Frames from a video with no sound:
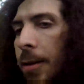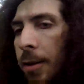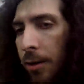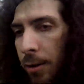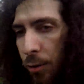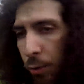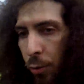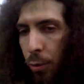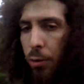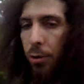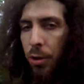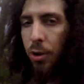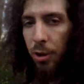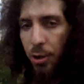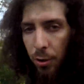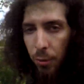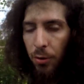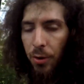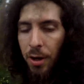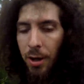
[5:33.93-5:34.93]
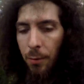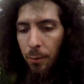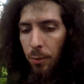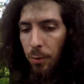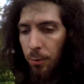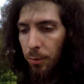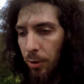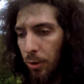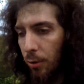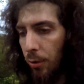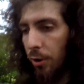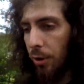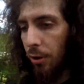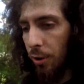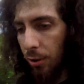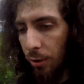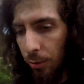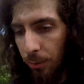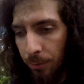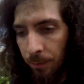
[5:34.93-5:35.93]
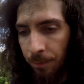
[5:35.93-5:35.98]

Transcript: in order to do that, what we're going to do,